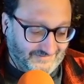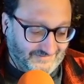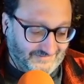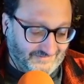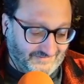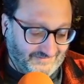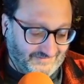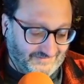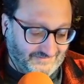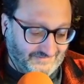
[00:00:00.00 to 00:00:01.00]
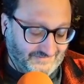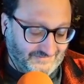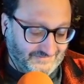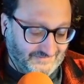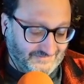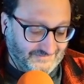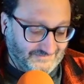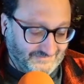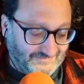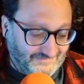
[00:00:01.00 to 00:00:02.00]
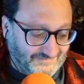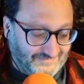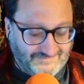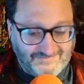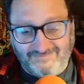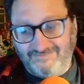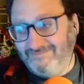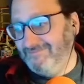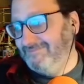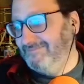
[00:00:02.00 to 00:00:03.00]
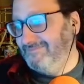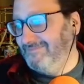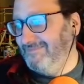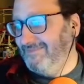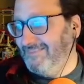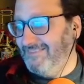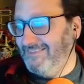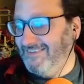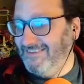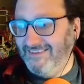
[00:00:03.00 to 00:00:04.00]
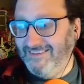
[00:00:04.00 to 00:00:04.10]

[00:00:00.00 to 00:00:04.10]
This person isn't speaking.